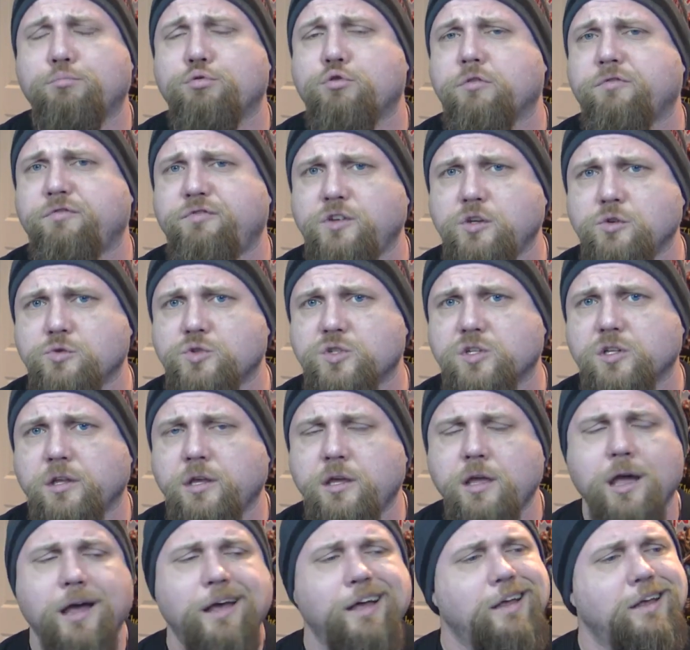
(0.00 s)

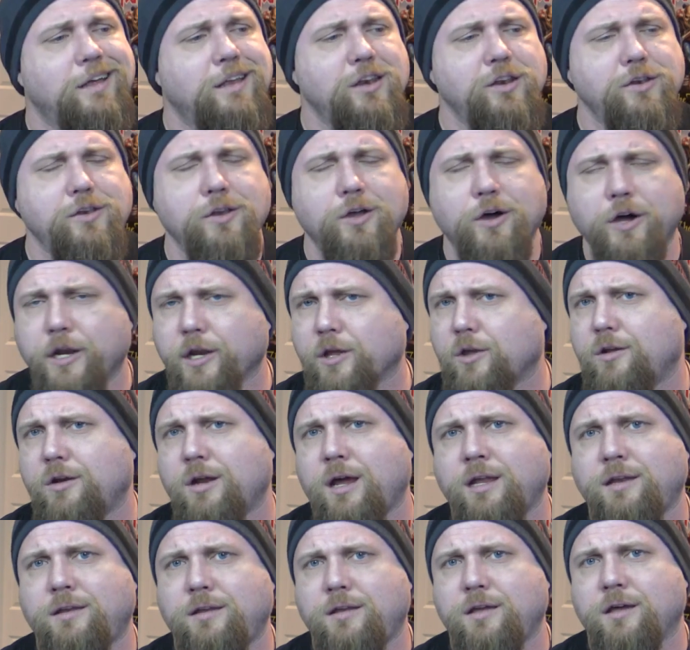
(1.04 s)
profusely, not a good
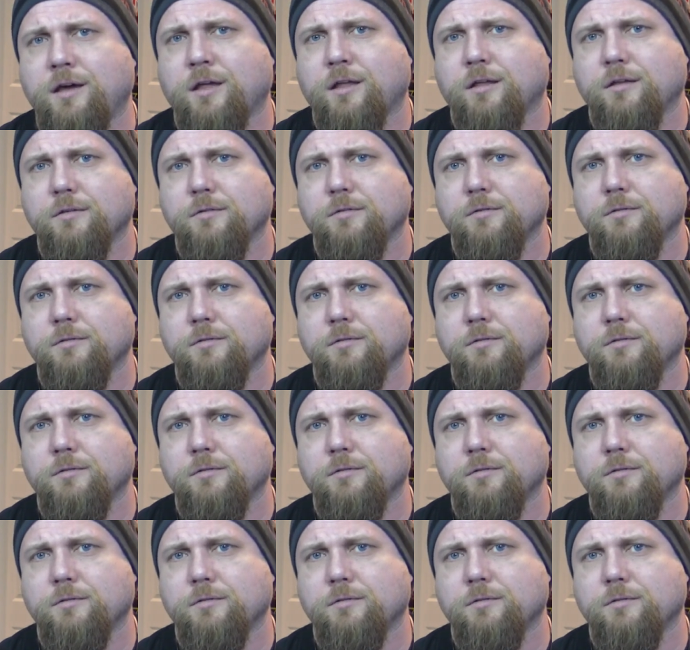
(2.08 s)
idea